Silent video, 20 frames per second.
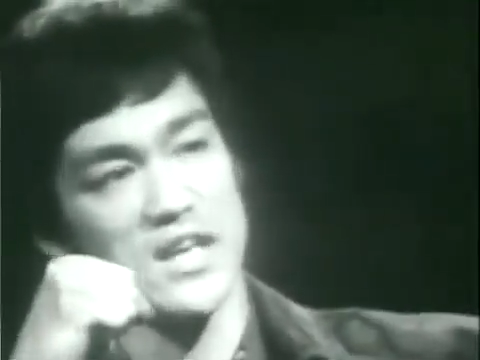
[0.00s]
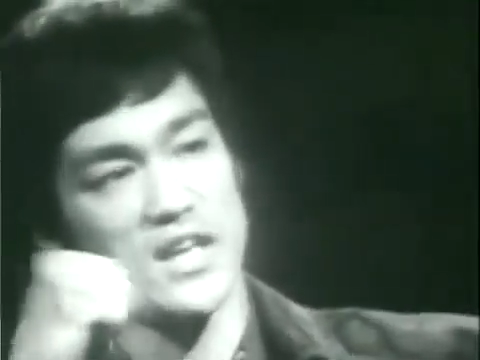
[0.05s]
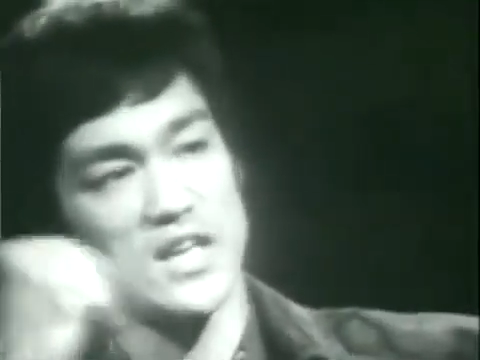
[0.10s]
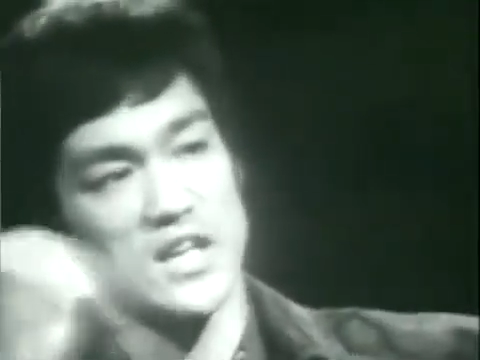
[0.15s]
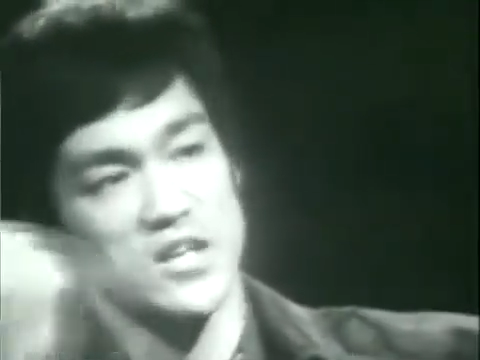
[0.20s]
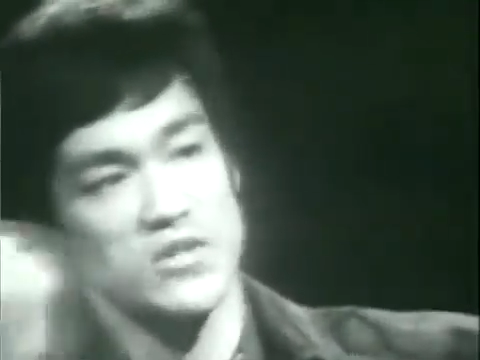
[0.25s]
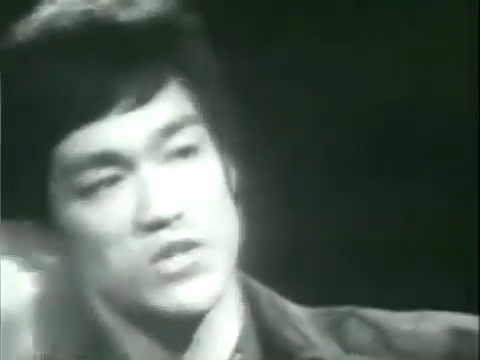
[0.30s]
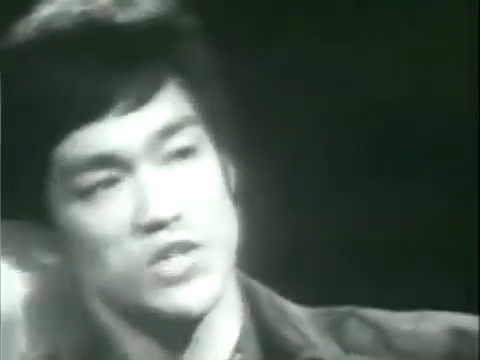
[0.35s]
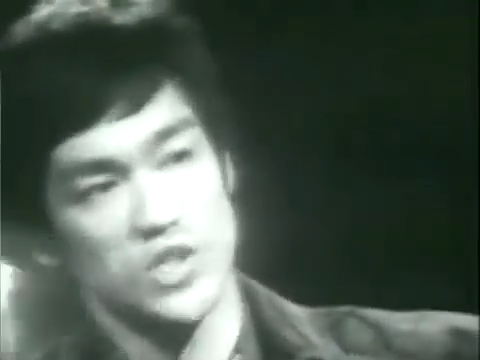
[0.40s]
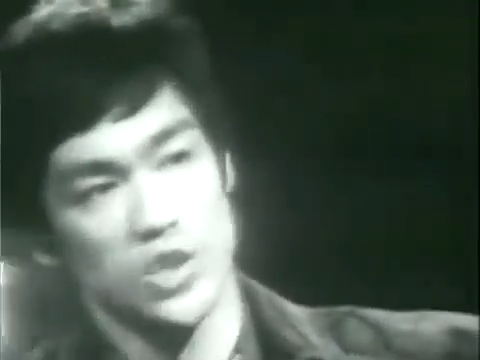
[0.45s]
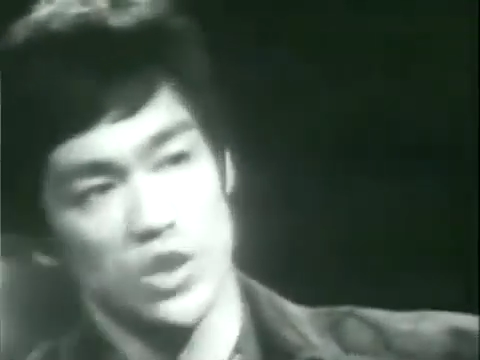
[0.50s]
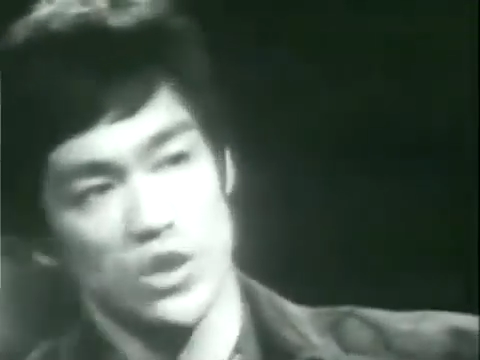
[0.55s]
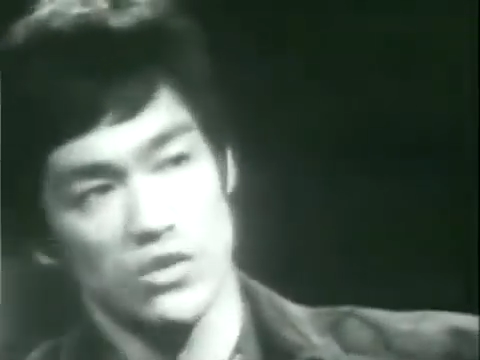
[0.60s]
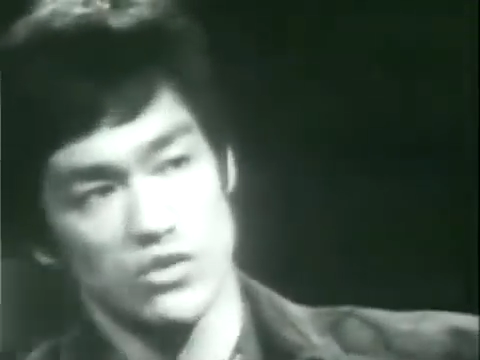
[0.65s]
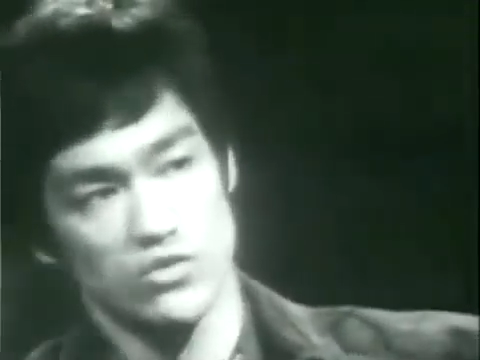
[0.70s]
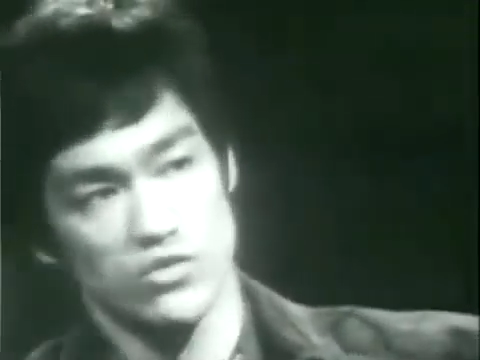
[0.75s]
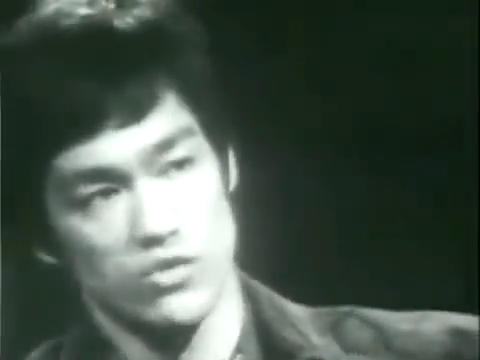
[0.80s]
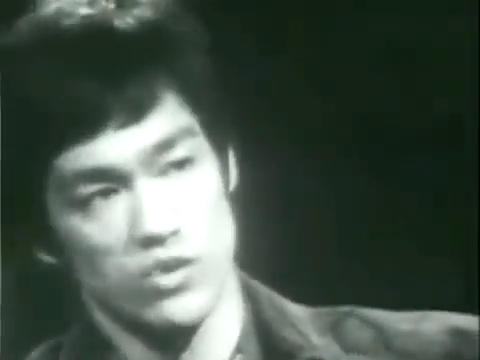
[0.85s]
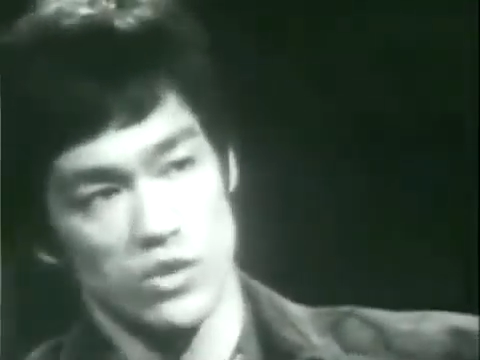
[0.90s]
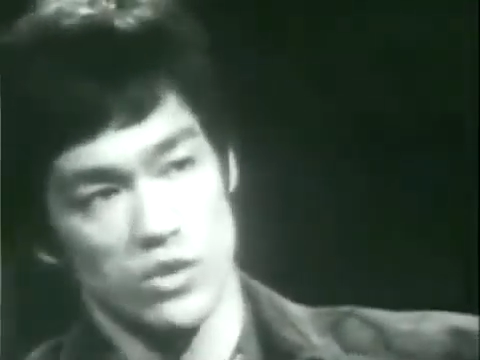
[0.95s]
and here is
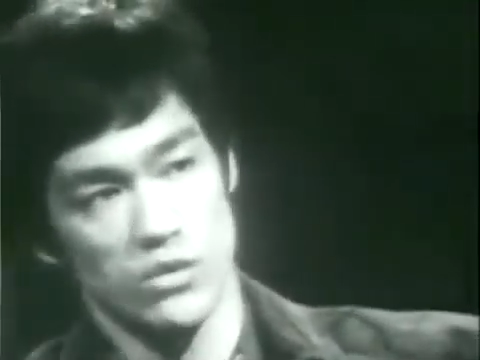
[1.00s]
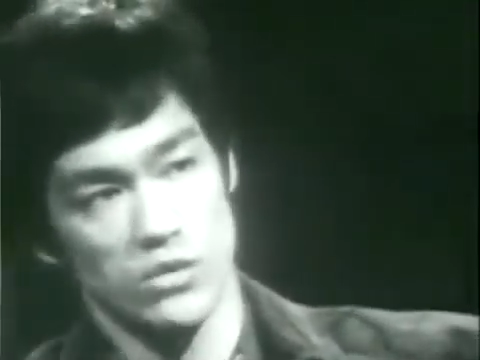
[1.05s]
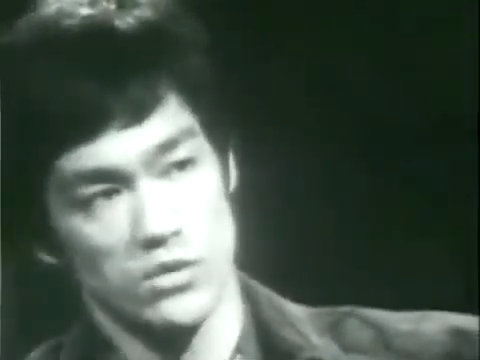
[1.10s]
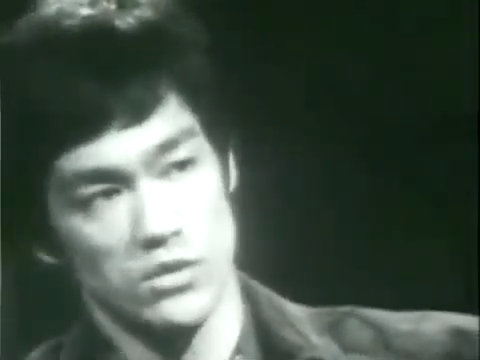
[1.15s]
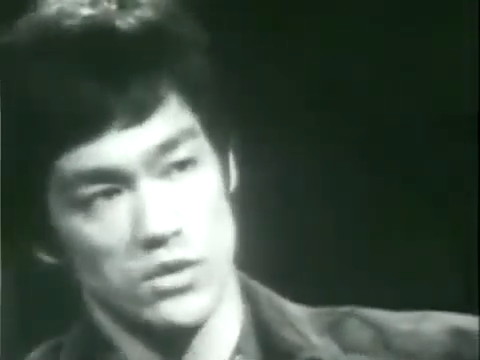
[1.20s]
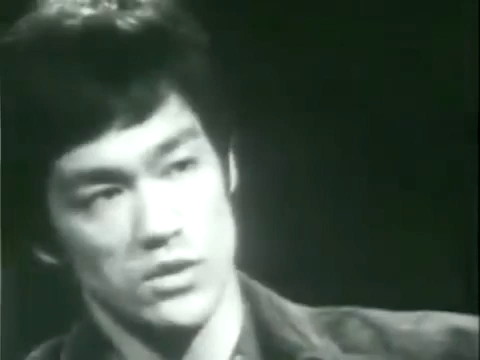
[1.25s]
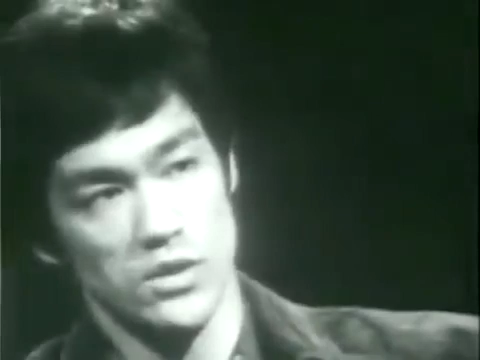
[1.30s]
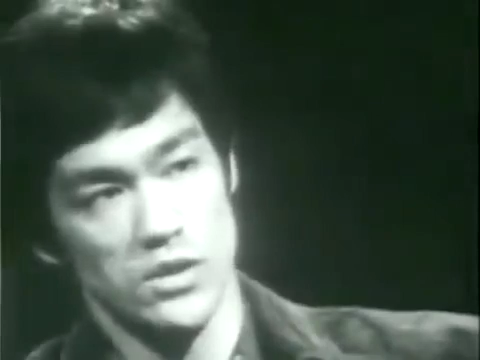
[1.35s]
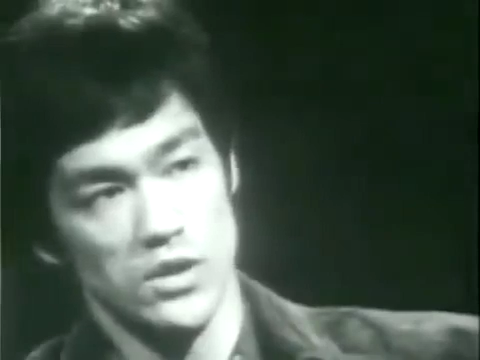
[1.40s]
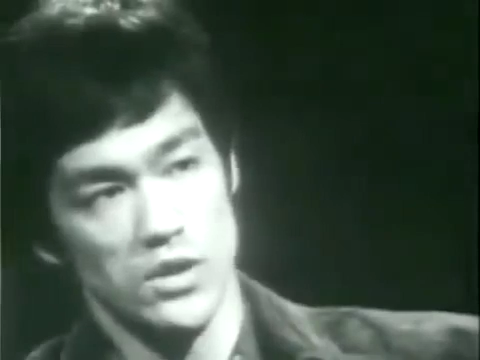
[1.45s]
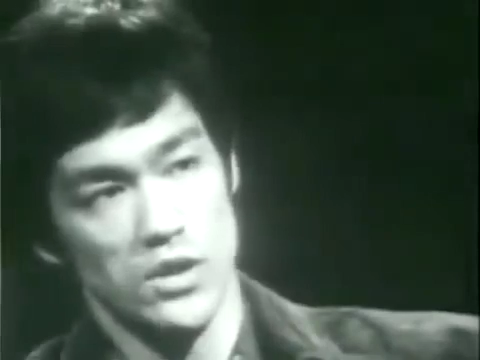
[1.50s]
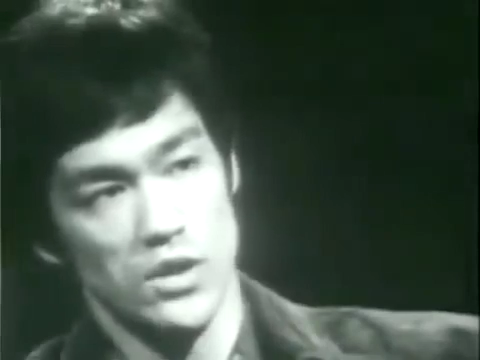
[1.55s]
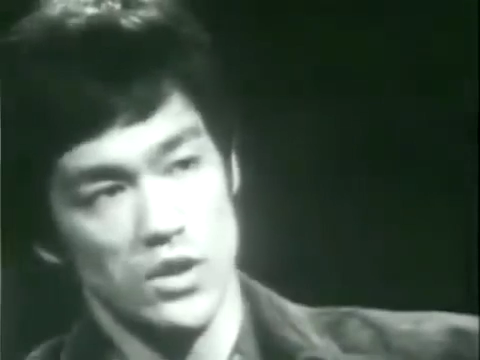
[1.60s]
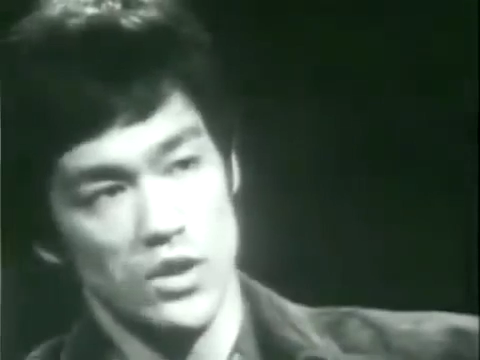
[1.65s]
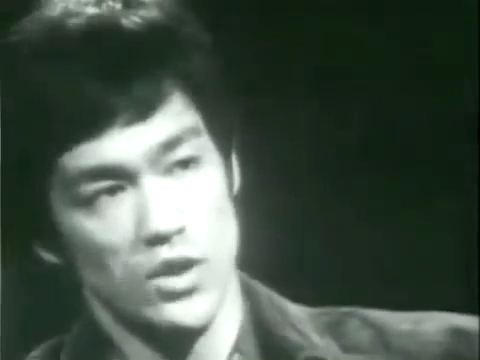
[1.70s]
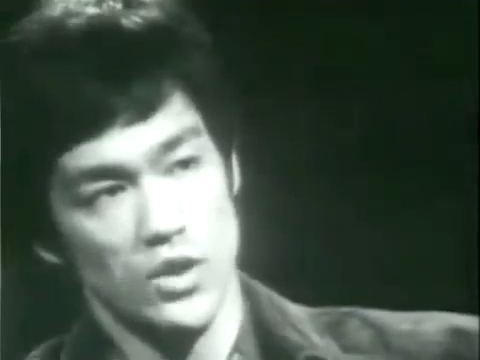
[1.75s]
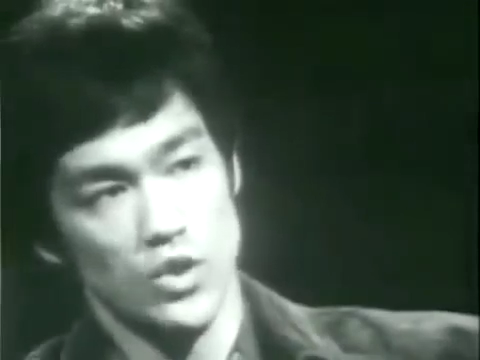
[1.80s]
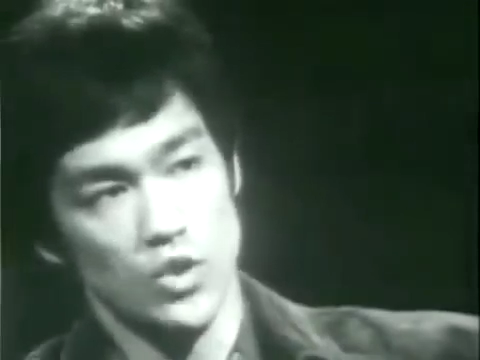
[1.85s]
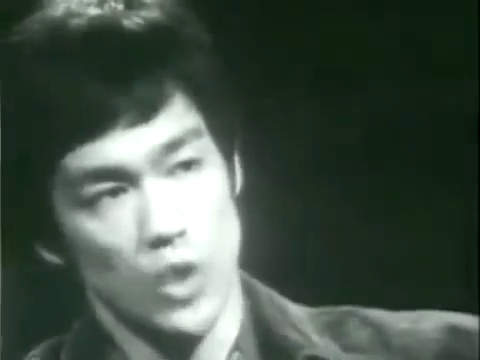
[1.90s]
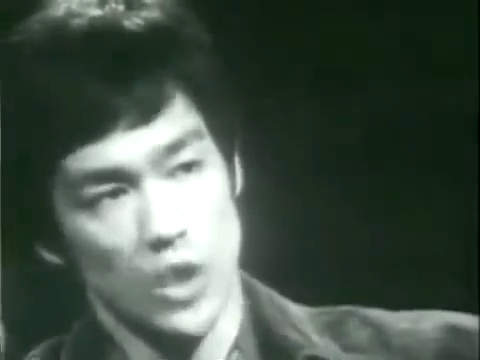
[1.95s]
control.
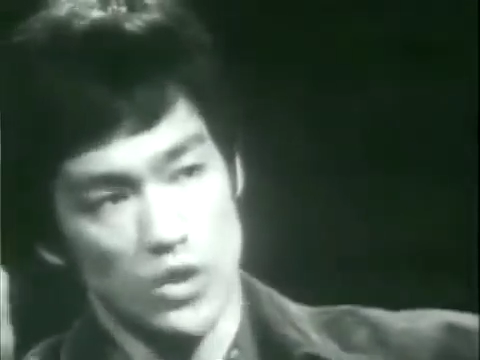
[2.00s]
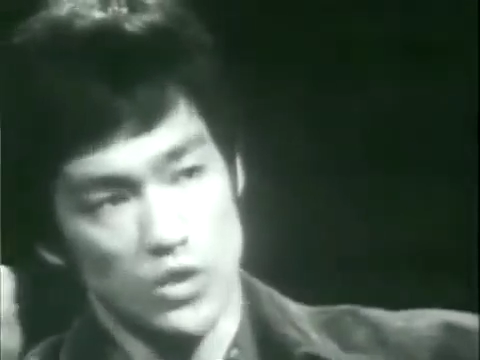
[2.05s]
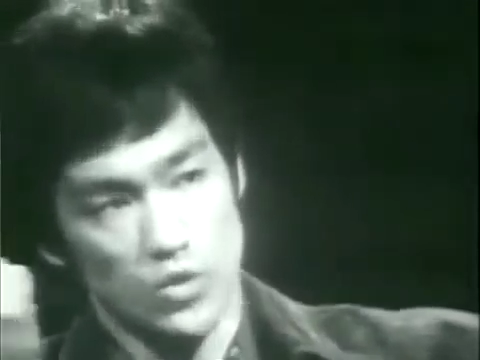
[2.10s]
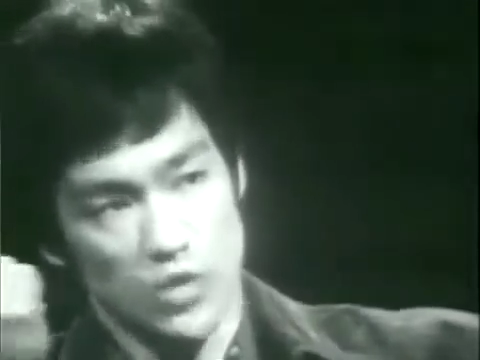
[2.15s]
You are to